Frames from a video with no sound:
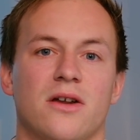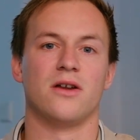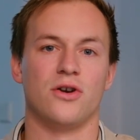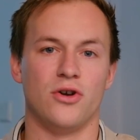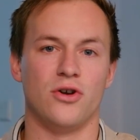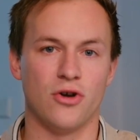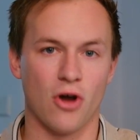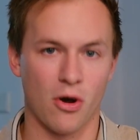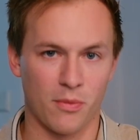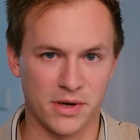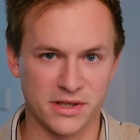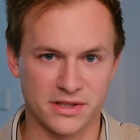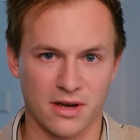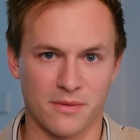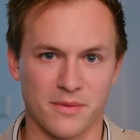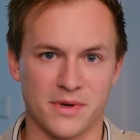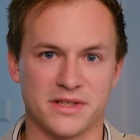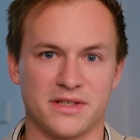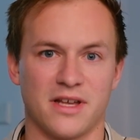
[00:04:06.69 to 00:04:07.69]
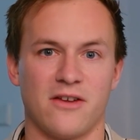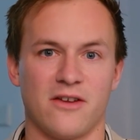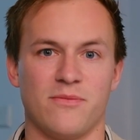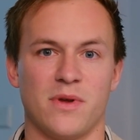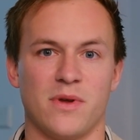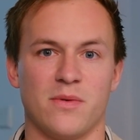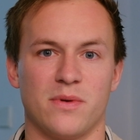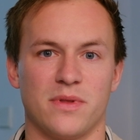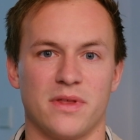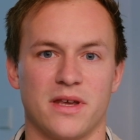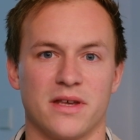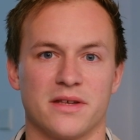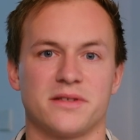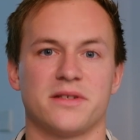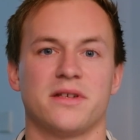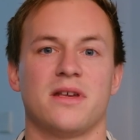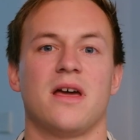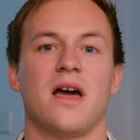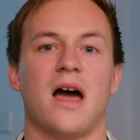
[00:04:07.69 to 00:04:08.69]
nobody's coming to save me with
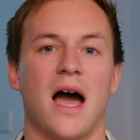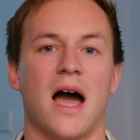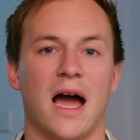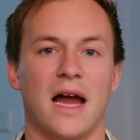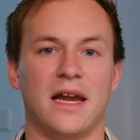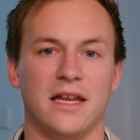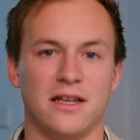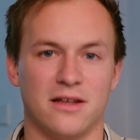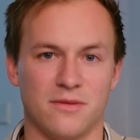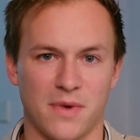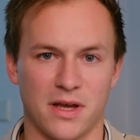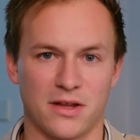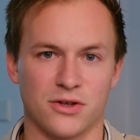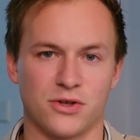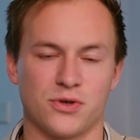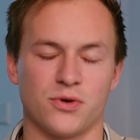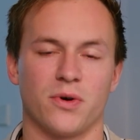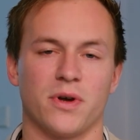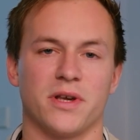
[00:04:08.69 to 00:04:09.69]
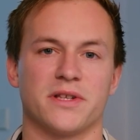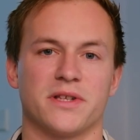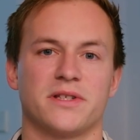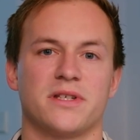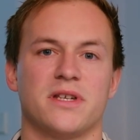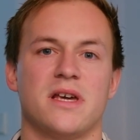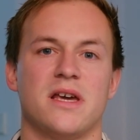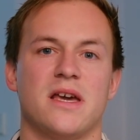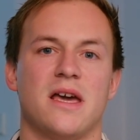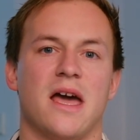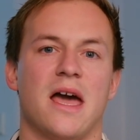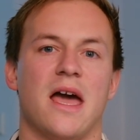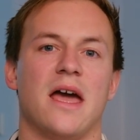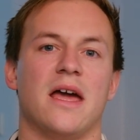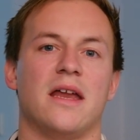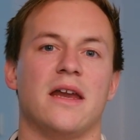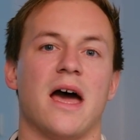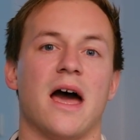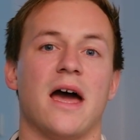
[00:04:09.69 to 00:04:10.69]
this, I need to make the choice,
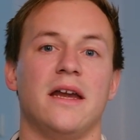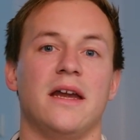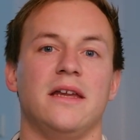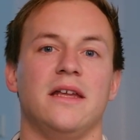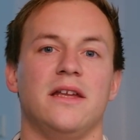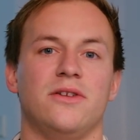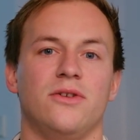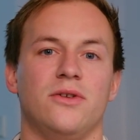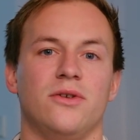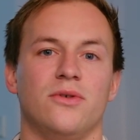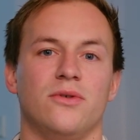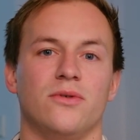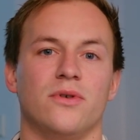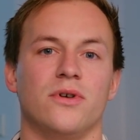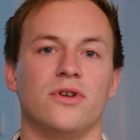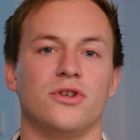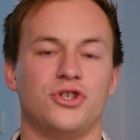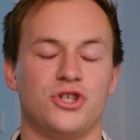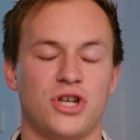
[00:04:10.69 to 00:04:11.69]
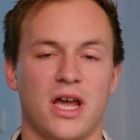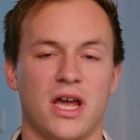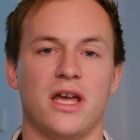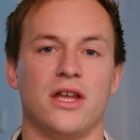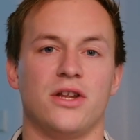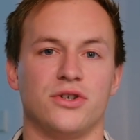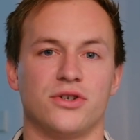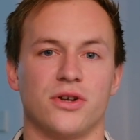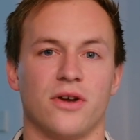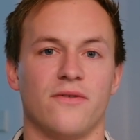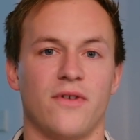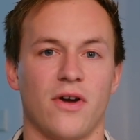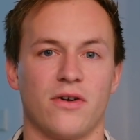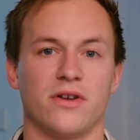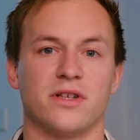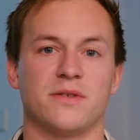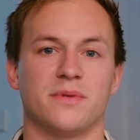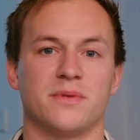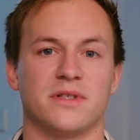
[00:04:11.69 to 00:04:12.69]
and I need to change a very
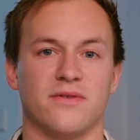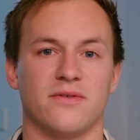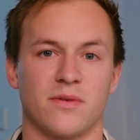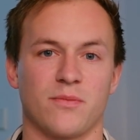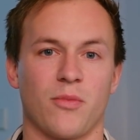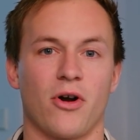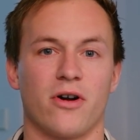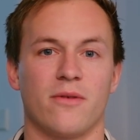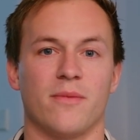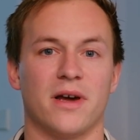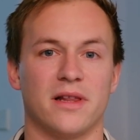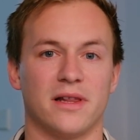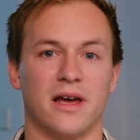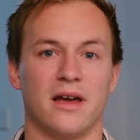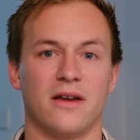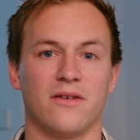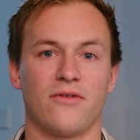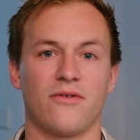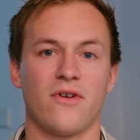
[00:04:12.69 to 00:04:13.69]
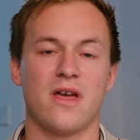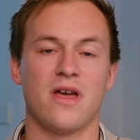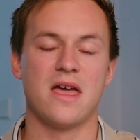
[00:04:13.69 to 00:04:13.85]
specific part of my life.